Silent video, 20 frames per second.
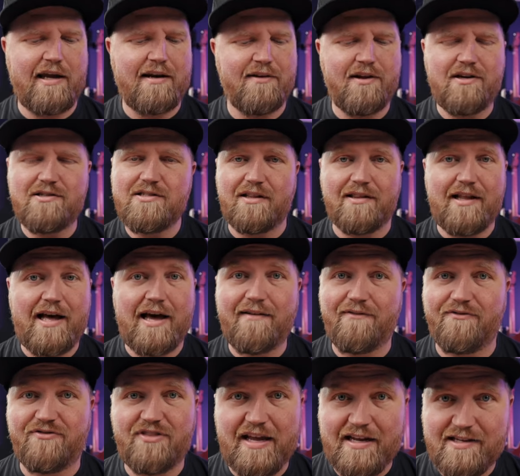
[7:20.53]
and there's a lot
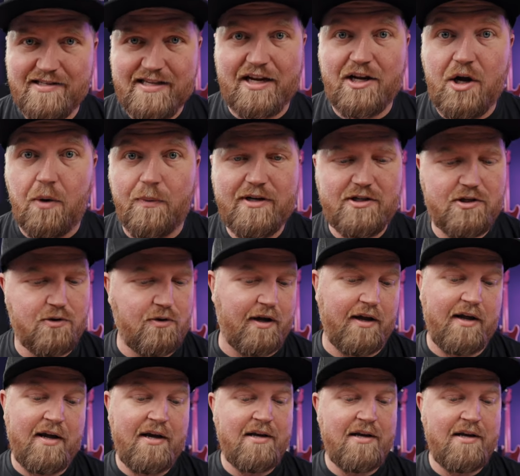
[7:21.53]
of things that go into it.